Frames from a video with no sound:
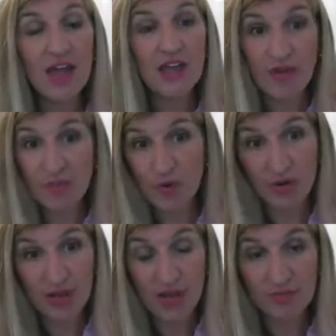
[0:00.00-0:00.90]
if I'm
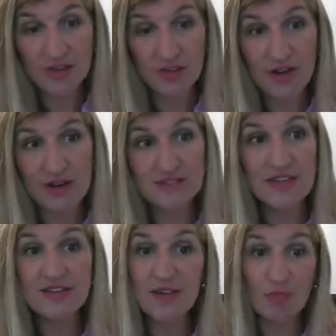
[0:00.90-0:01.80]
going to come to the United
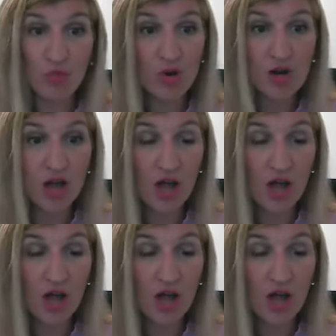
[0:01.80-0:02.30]
States and work